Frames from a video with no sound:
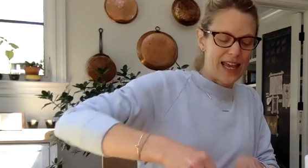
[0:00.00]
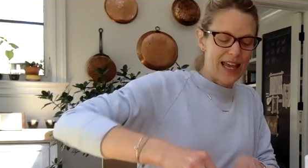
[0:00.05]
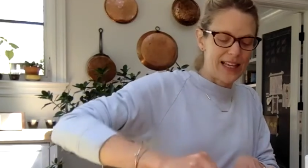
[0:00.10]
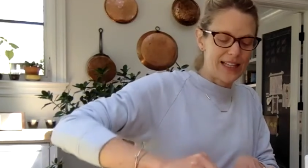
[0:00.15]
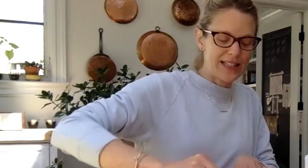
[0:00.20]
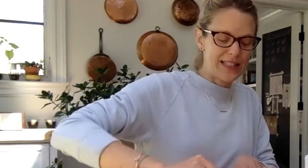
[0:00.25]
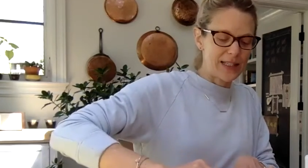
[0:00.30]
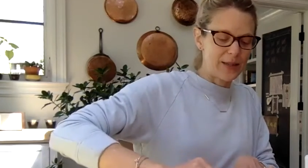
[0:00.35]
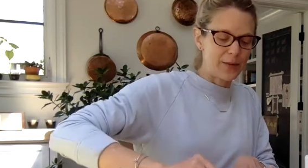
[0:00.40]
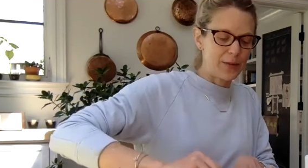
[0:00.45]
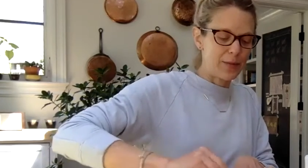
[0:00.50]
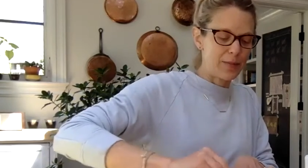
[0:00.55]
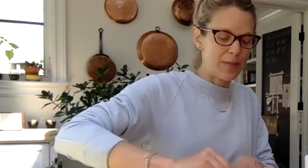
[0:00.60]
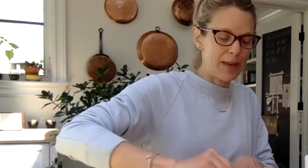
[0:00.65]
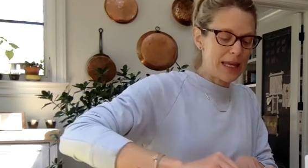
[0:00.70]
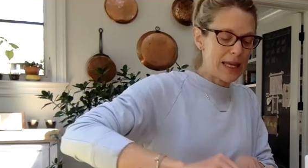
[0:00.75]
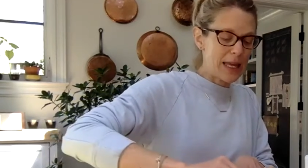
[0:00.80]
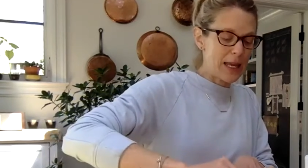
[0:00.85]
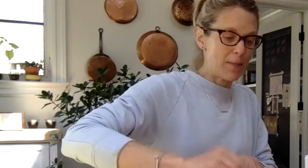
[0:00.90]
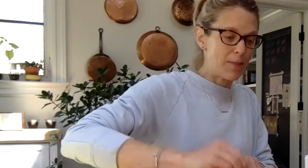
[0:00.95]
Elsa, we're
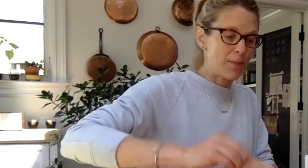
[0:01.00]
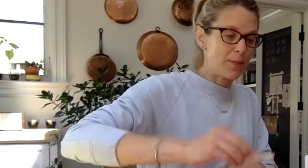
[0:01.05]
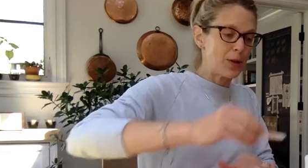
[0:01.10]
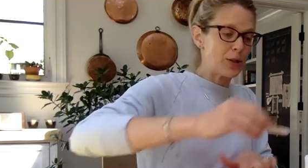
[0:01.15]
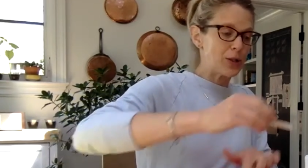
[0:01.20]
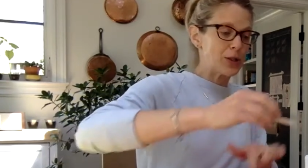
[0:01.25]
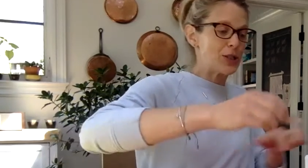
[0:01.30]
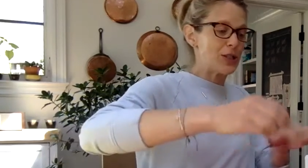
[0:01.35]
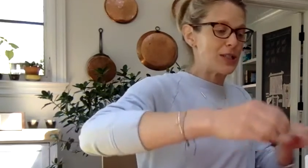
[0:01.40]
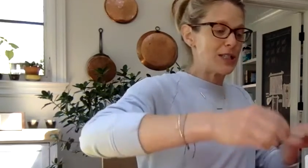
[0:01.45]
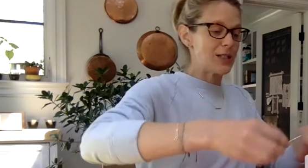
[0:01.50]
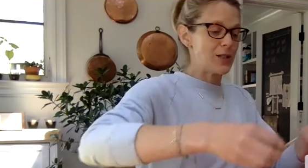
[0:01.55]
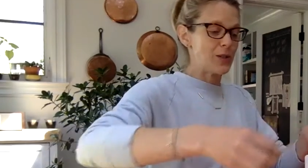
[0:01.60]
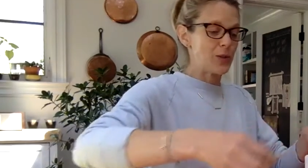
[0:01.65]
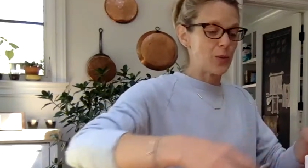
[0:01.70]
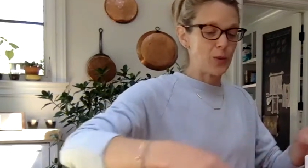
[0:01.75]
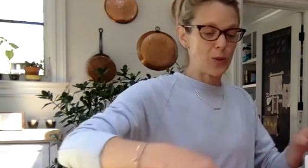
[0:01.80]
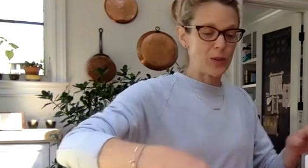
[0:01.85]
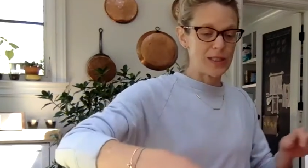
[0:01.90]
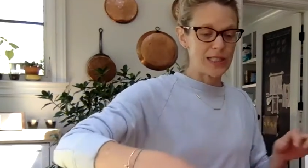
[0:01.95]
making birds at
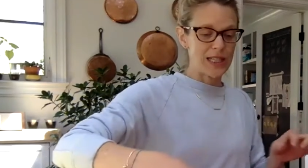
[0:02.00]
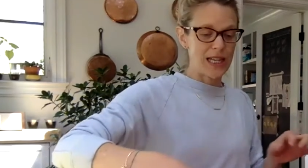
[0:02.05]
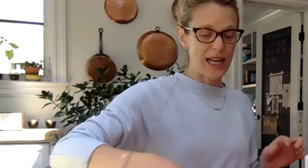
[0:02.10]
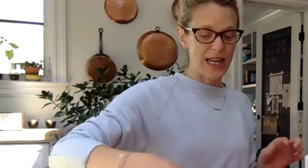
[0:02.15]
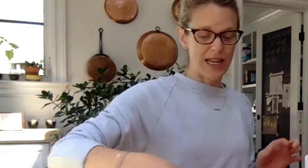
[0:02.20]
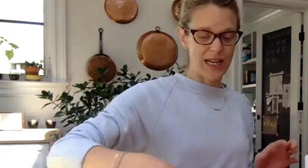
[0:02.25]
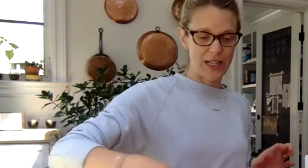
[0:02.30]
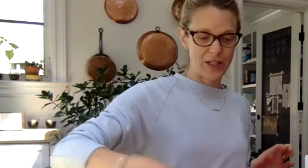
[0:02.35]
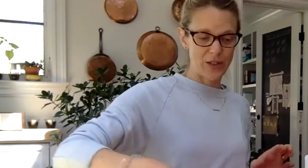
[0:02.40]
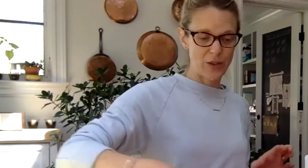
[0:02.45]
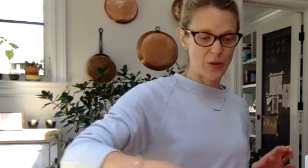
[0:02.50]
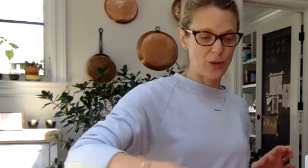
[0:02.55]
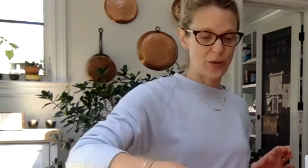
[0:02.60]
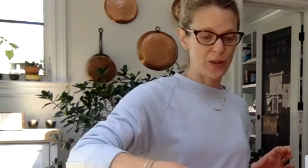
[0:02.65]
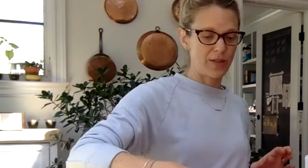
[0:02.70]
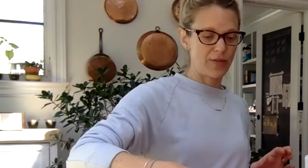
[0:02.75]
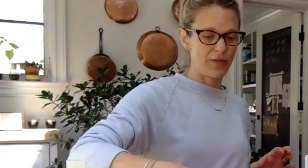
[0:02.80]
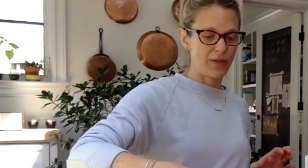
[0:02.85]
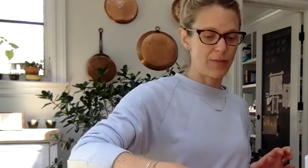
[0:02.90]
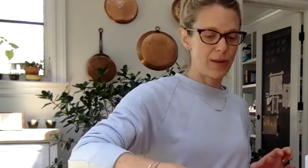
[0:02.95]
school today, and I told
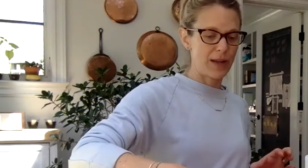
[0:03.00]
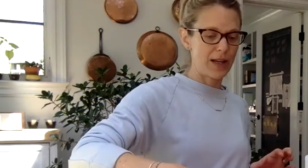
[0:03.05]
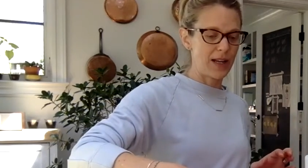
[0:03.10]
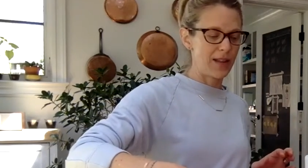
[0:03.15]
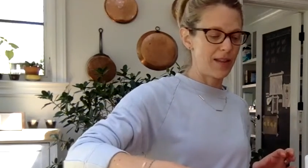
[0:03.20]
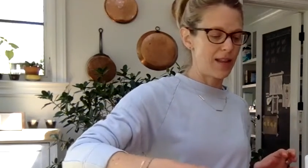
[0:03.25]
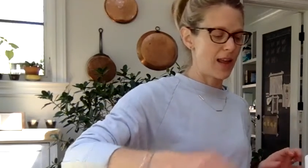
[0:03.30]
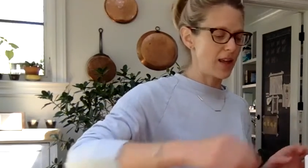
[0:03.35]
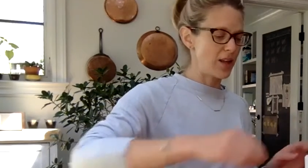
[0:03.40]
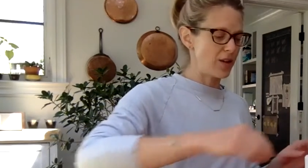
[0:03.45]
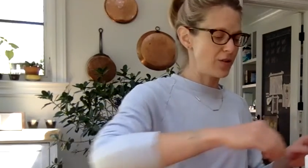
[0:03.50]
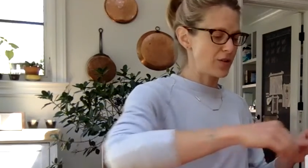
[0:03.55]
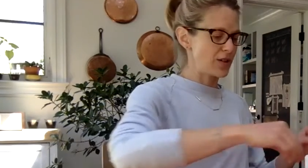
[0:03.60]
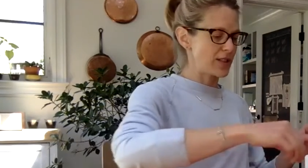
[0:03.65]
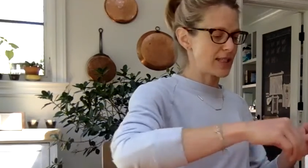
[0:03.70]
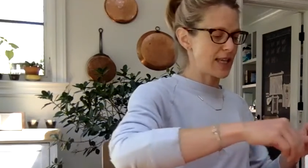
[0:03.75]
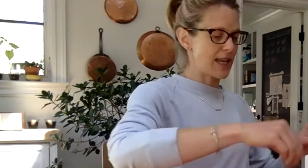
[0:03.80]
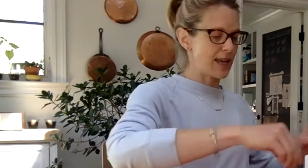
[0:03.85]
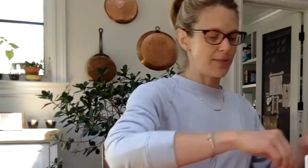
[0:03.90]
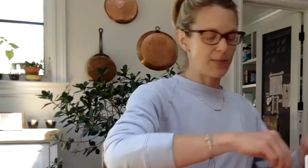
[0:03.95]
everybody that you
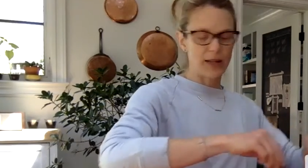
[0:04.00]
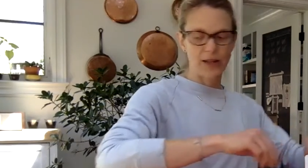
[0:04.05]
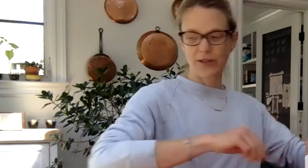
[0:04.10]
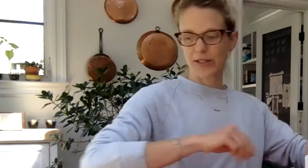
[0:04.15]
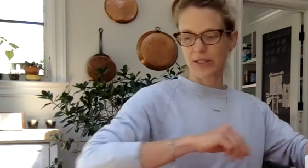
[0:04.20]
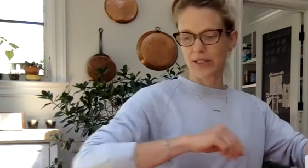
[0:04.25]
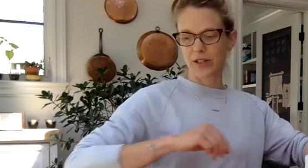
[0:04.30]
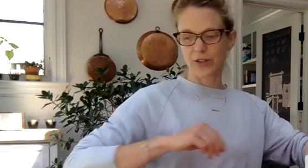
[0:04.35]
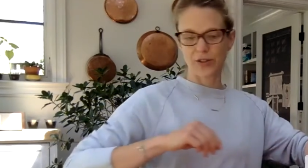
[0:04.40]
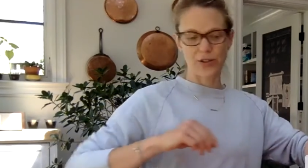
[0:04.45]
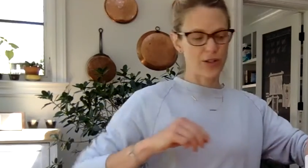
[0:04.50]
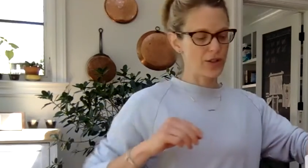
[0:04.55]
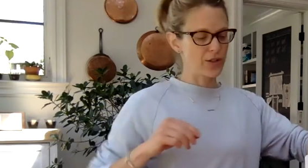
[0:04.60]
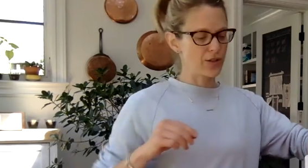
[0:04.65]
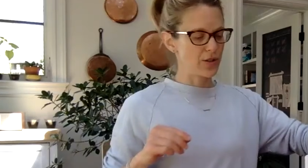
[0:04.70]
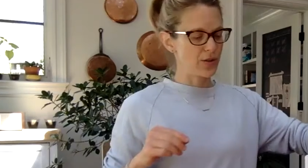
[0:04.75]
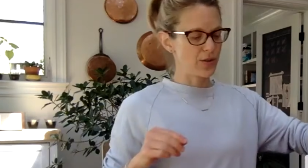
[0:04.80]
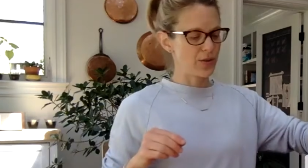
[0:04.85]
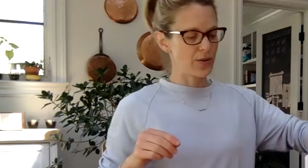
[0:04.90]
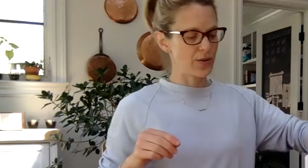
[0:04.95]
just came downstairs because
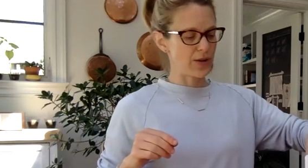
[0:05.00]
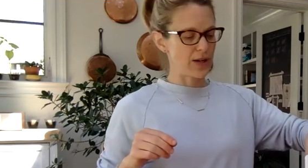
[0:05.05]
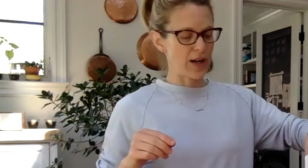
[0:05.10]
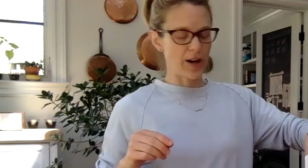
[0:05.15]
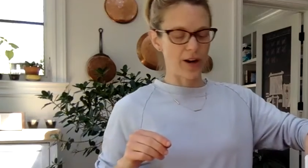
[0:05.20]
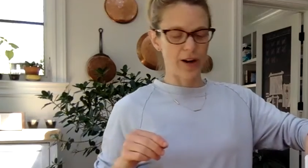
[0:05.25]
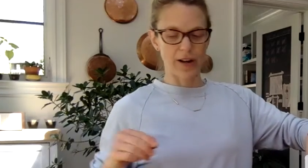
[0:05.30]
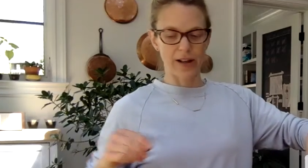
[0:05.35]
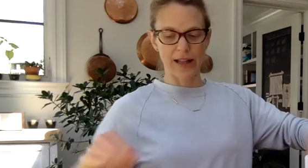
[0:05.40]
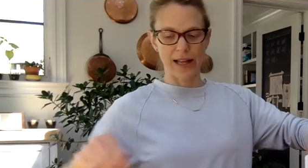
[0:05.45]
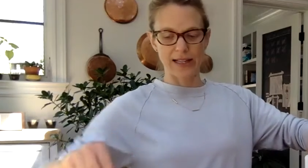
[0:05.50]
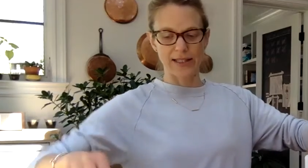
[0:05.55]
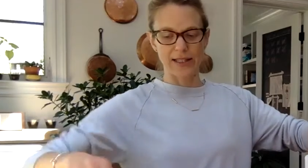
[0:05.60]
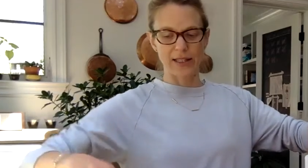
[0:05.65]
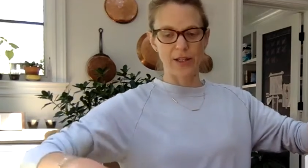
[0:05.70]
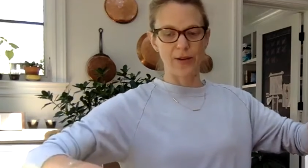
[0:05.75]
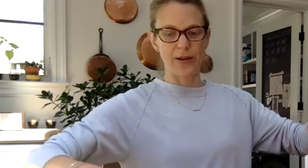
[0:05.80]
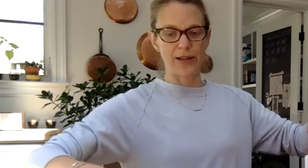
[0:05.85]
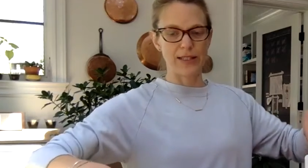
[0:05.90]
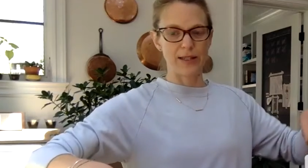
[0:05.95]
you were in art class and
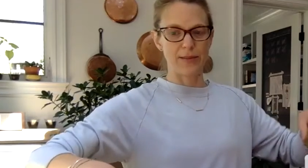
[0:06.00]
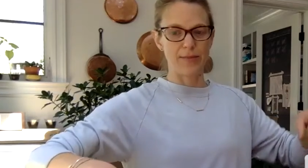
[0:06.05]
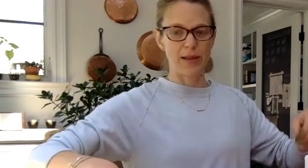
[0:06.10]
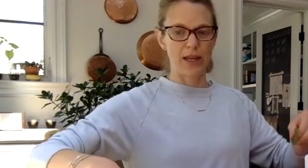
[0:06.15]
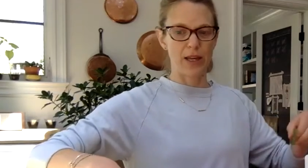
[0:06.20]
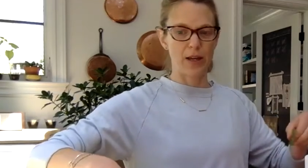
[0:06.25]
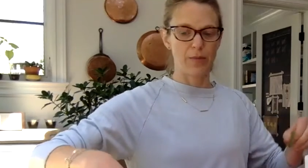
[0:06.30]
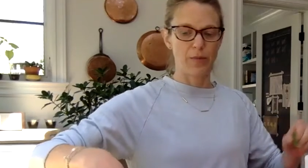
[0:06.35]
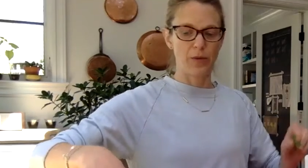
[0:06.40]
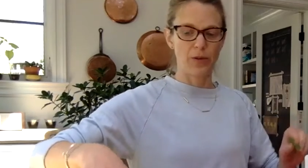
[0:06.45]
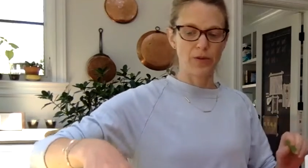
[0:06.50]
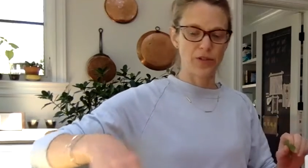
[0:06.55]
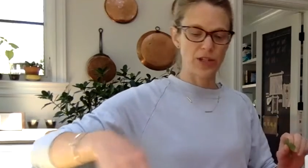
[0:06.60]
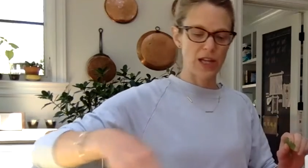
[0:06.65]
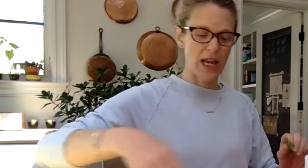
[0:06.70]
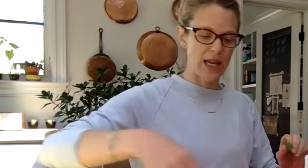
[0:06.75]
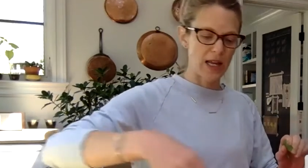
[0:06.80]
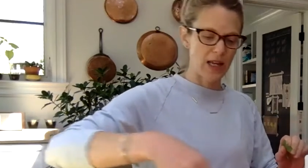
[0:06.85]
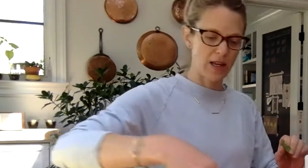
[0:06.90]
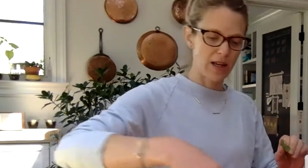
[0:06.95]
you had to make a blue
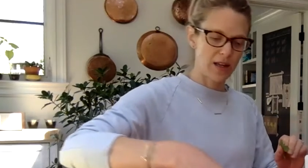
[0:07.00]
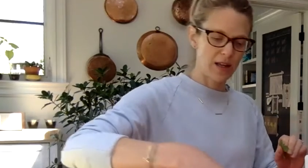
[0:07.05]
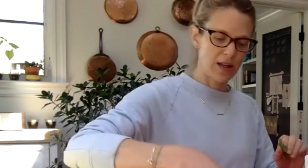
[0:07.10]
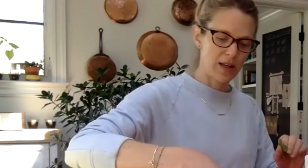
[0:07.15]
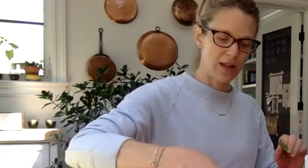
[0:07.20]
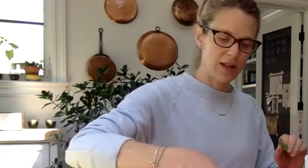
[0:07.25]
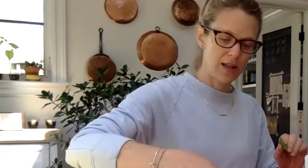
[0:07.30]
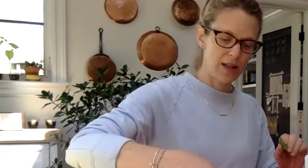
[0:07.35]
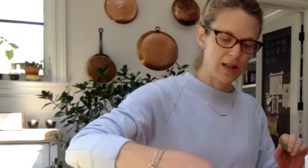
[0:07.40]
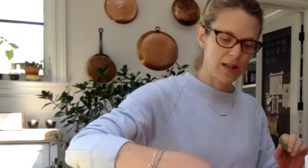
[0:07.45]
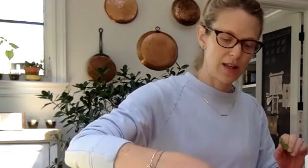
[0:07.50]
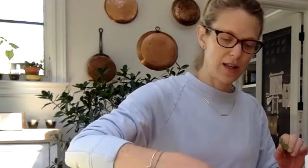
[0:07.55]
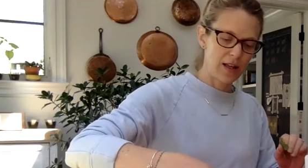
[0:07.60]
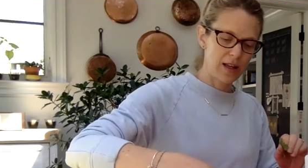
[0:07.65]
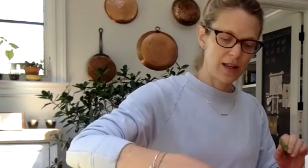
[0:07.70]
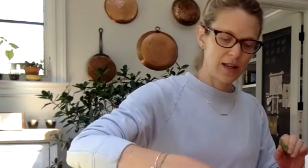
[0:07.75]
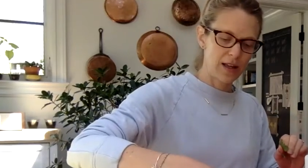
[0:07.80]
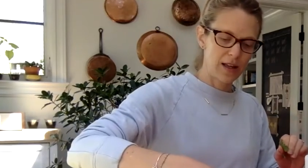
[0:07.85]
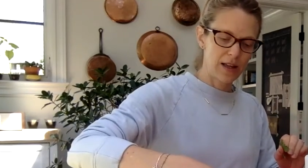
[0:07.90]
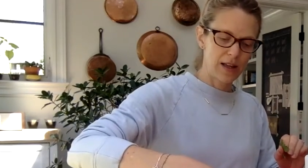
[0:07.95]
jay.
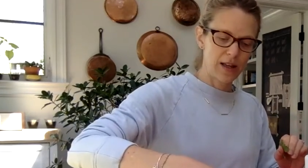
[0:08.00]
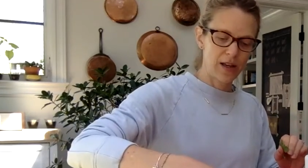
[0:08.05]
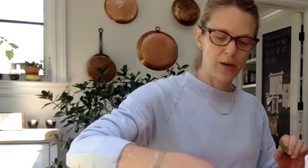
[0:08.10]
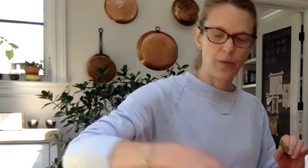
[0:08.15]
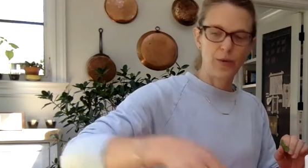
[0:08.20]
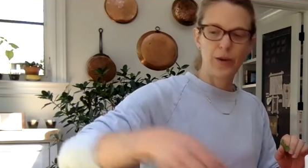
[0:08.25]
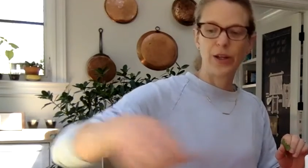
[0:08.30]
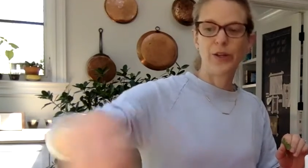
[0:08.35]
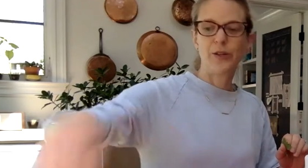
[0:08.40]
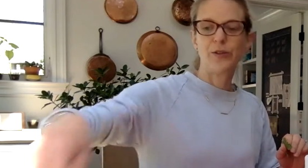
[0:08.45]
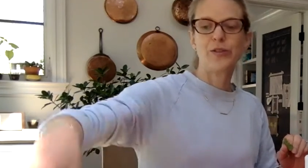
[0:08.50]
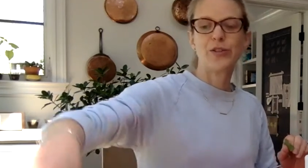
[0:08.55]
Will you